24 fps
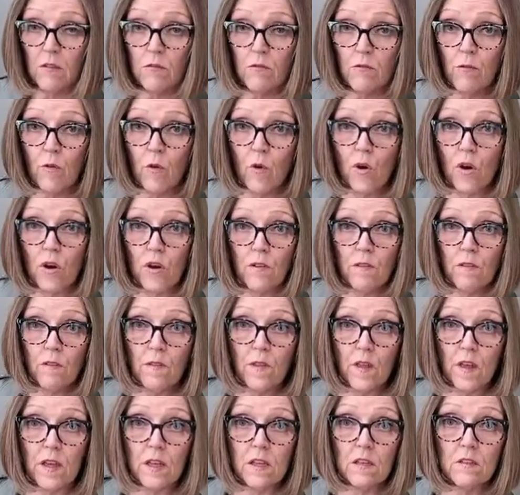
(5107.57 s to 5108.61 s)
for
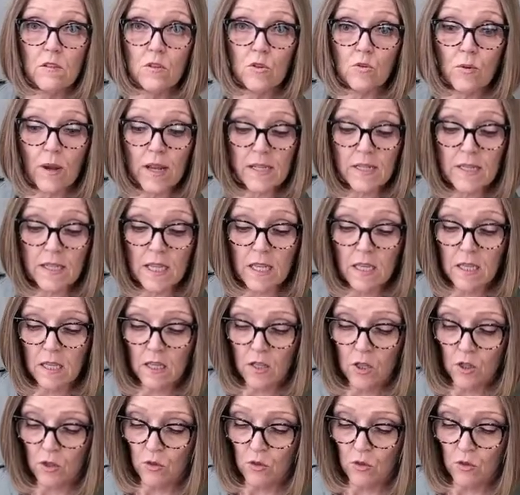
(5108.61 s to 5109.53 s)
the dressing